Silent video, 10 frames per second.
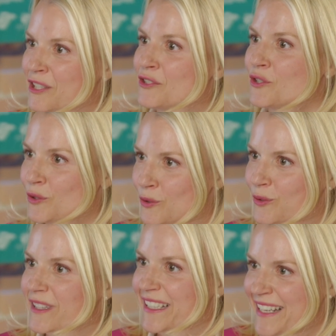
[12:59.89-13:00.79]
to
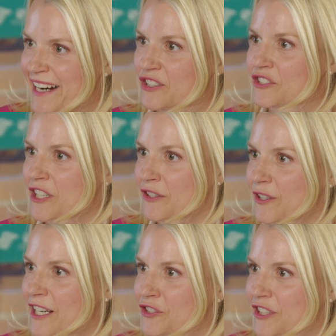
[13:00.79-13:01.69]
the next
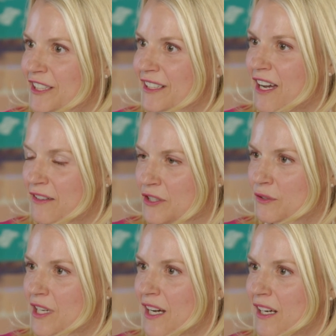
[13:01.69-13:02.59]
generation of
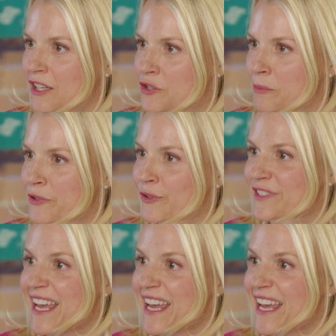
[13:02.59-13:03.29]
Utah entrepreneurs.